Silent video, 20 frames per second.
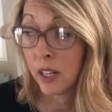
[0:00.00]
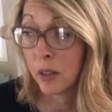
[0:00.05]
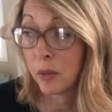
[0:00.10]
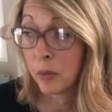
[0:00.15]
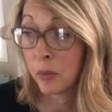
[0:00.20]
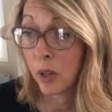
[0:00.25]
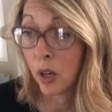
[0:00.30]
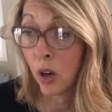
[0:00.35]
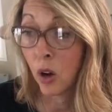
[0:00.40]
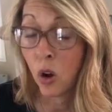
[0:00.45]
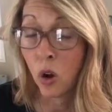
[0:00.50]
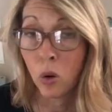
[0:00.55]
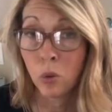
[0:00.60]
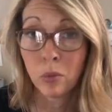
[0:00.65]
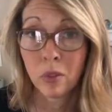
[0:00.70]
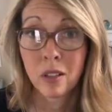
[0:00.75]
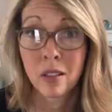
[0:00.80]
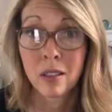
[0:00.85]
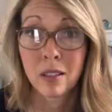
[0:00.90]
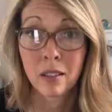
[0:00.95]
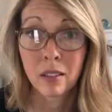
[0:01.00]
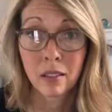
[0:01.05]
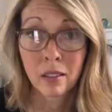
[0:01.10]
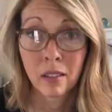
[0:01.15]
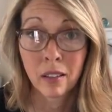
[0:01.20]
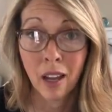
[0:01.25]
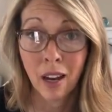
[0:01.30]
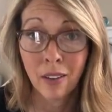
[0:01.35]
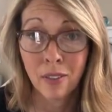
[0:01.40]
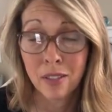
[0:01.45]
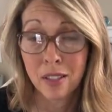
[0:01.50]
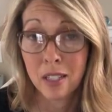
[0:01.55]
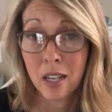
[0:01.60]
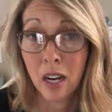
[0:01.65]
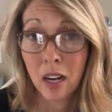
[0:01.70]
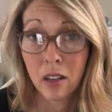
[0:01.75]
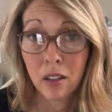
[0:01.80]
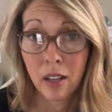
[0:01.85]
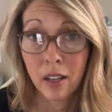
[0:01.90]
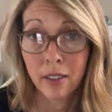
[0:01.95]
a homeless
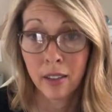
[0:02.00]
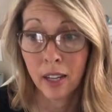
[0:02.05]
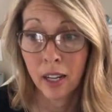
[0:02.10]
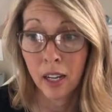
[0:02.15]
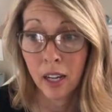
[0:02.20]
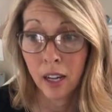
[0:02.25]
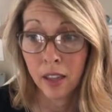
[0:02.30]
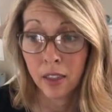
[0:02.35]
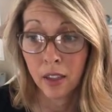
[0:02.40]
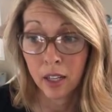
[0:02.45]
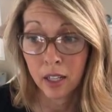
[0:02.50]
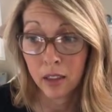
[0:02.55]
lifestyle, and they have,